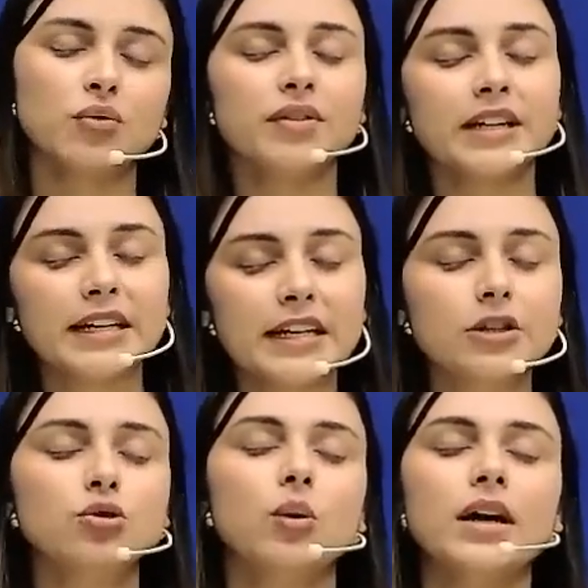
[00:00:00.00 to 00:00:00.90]
we
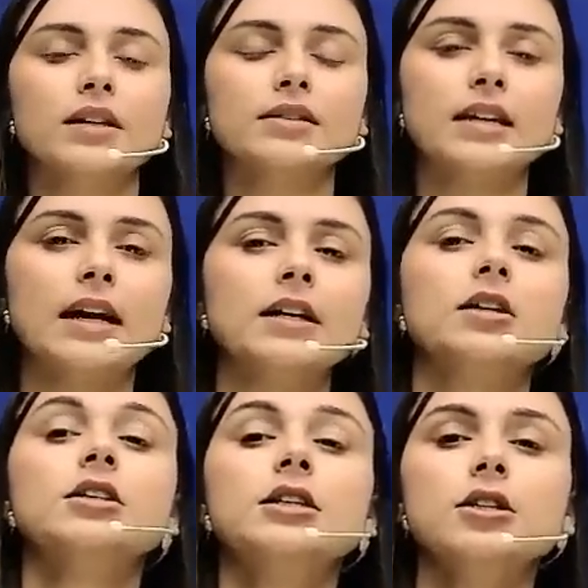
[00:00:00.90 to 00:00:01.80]
need to understand
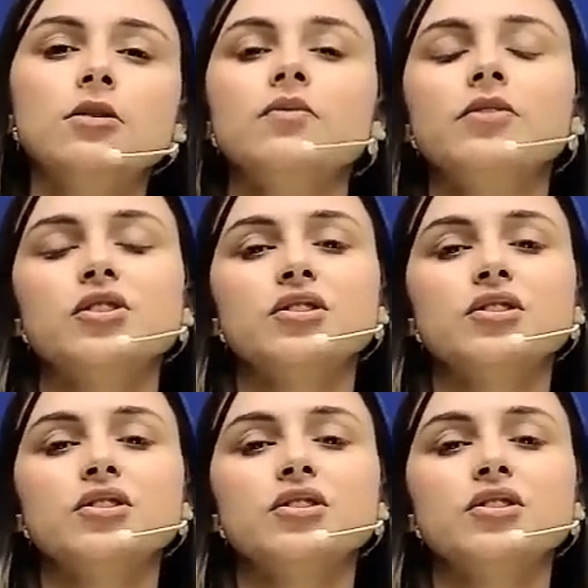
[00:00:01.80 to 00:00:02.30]
a term which